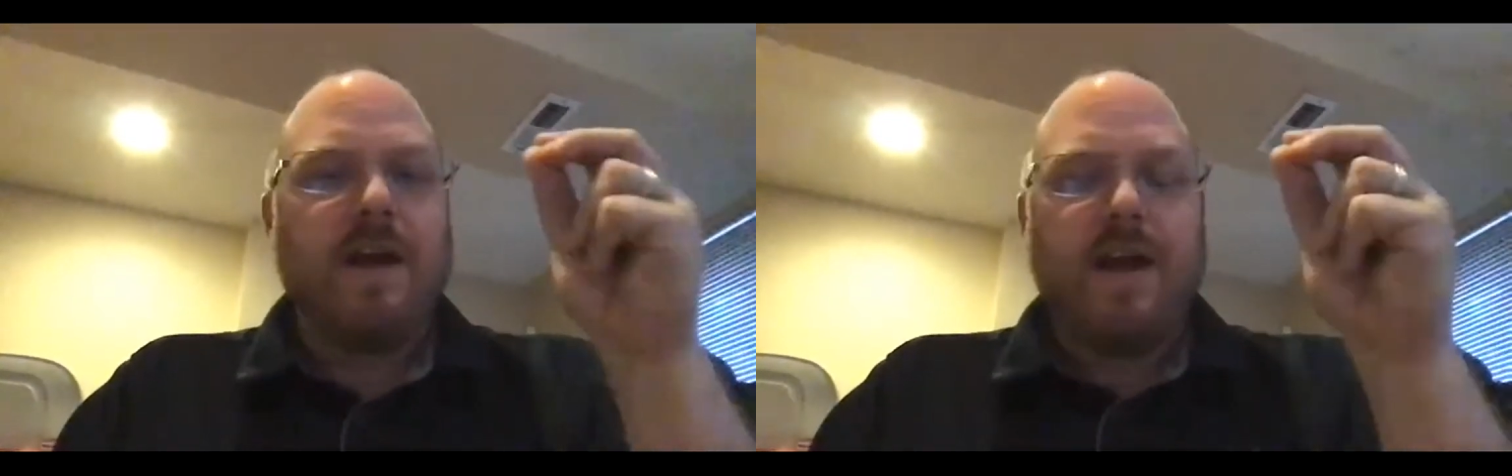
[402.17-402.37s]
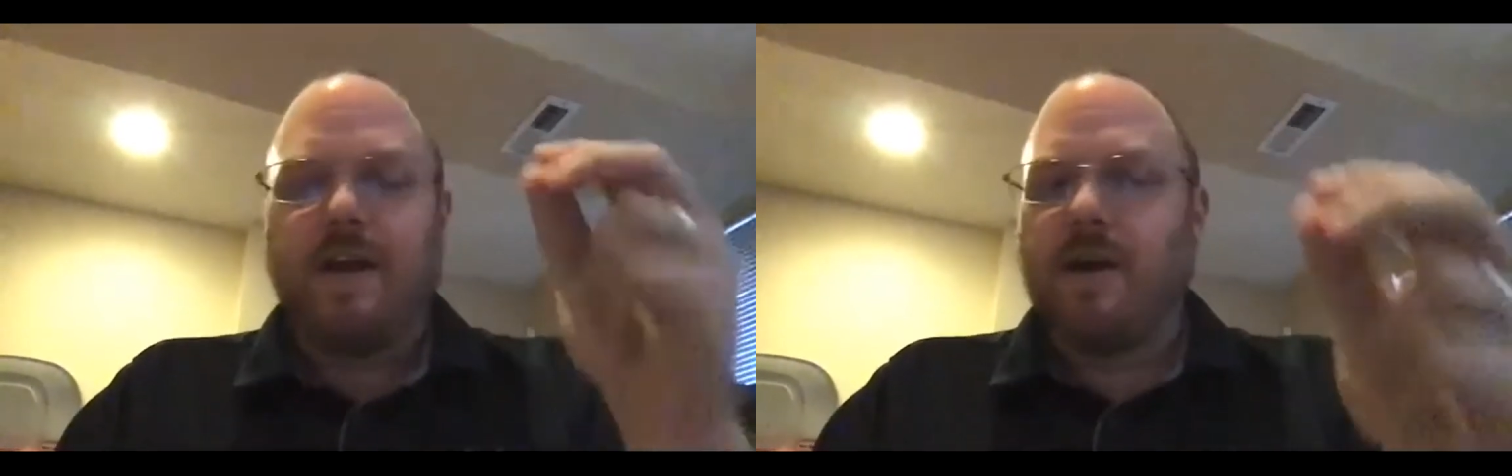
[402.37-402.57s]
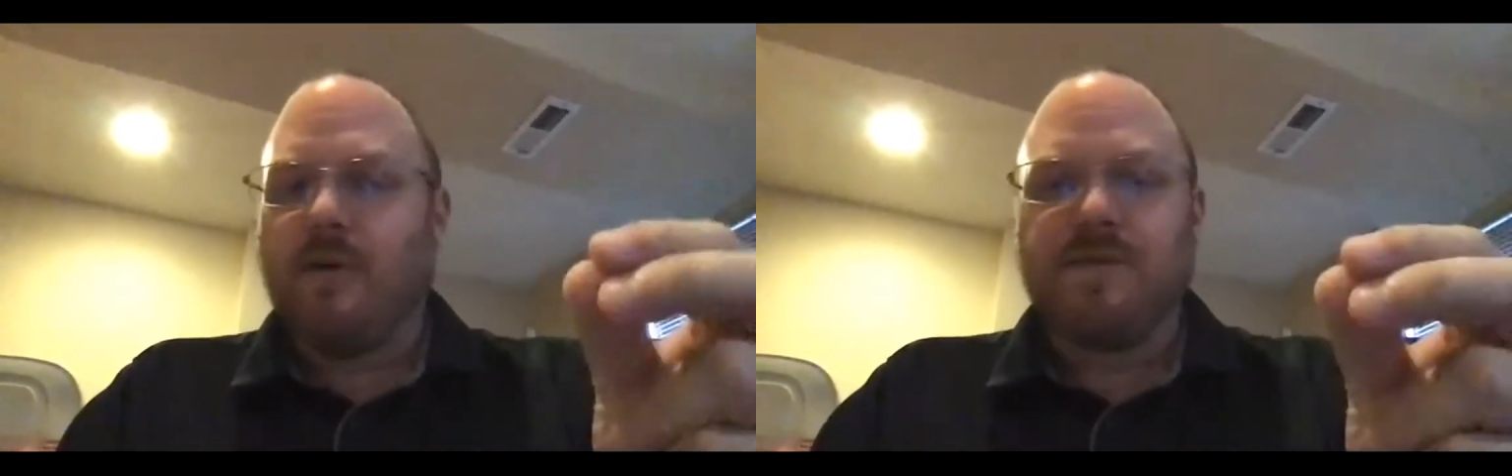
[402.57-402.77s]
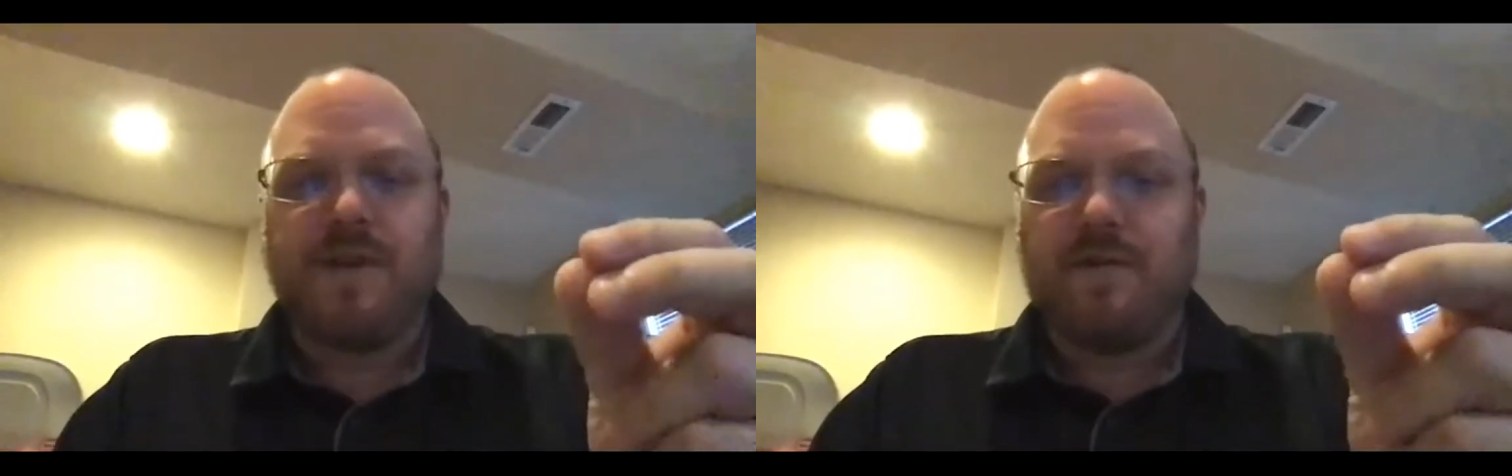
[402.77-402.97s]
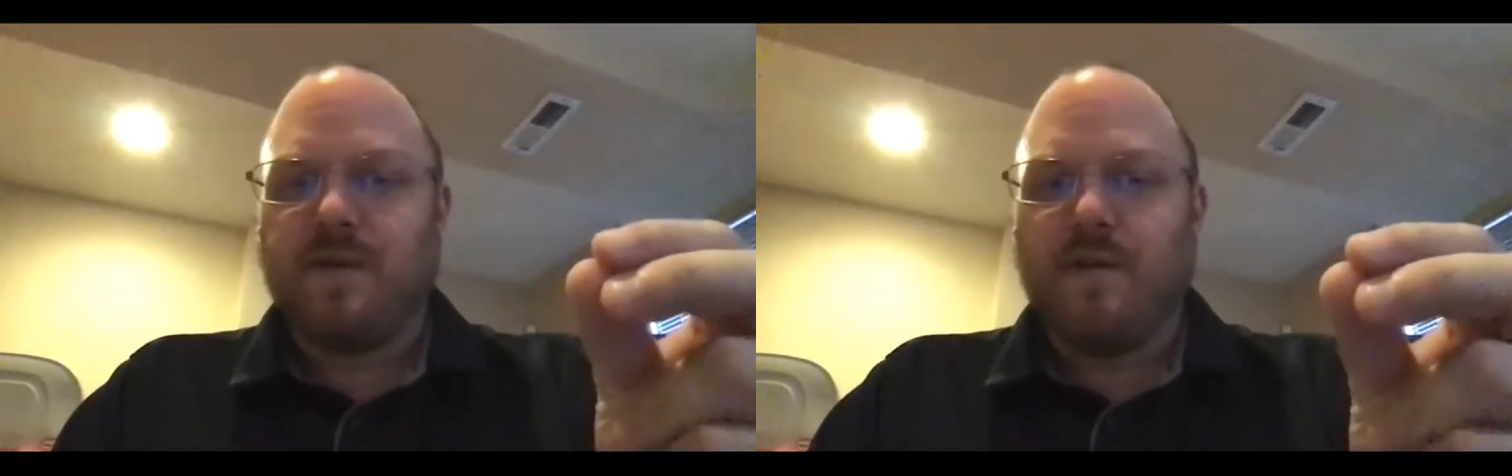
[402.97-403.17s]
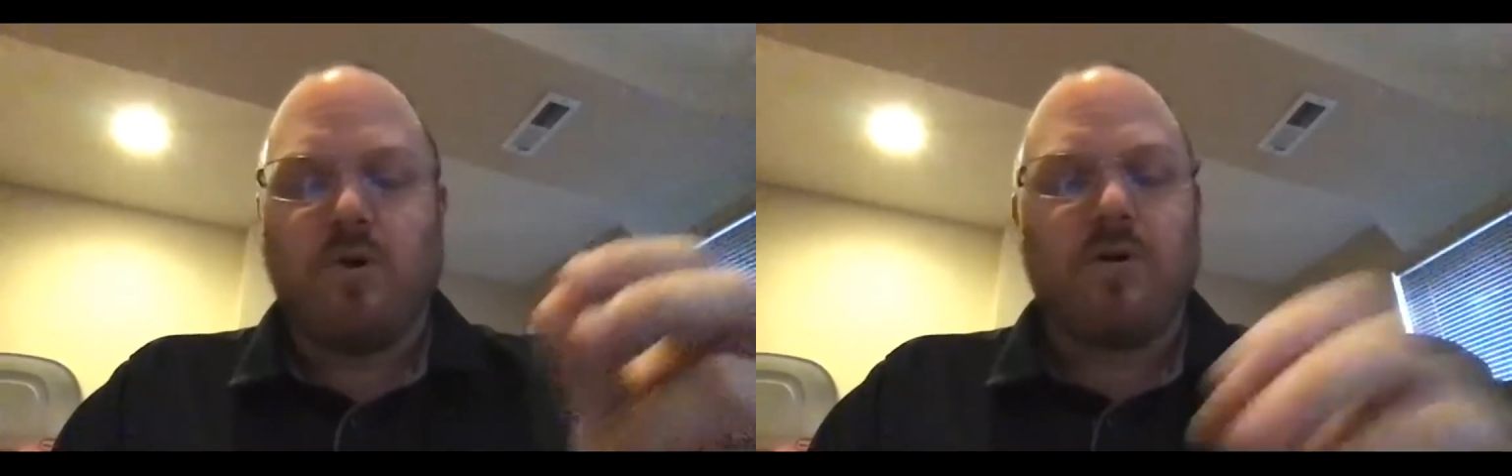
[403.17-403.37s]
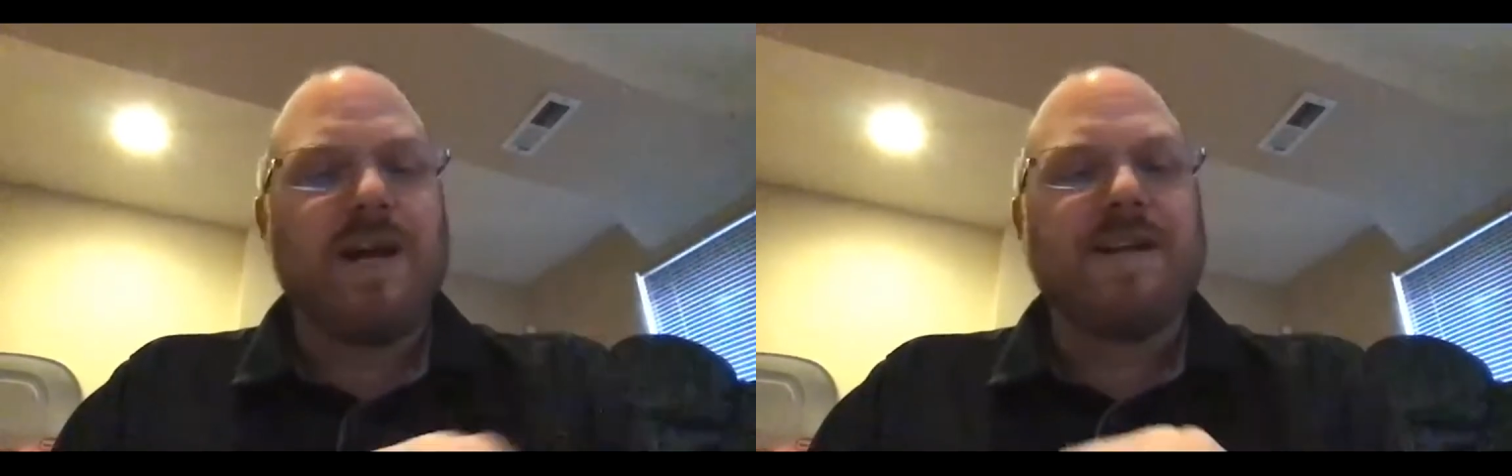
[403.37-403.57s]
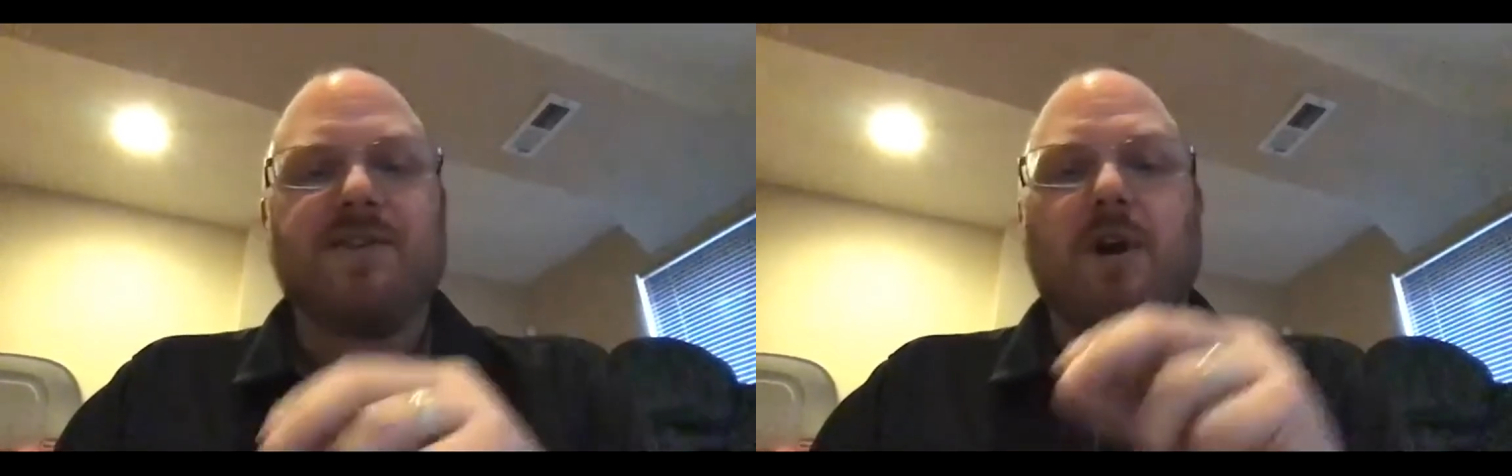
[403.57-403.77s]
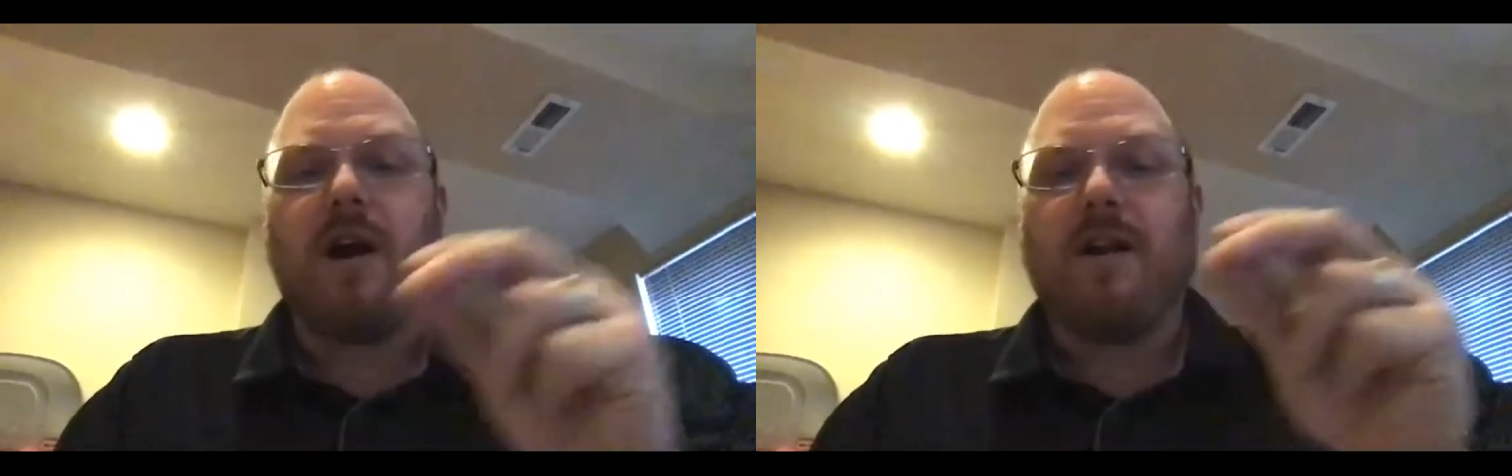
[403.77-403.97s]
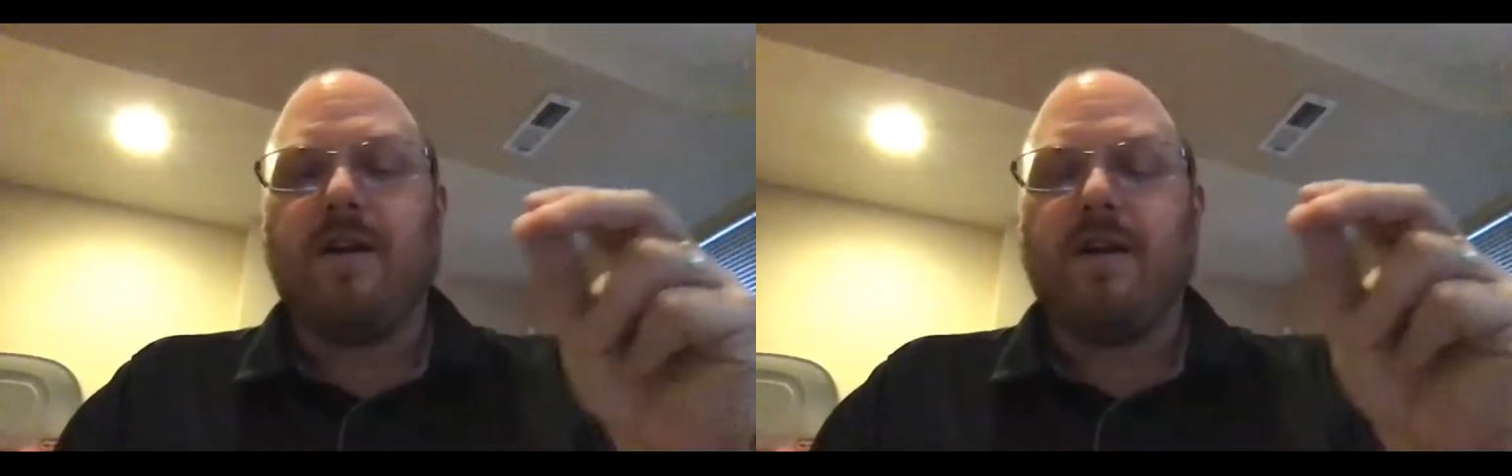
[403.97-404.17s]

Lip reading: It goes into the book. It's not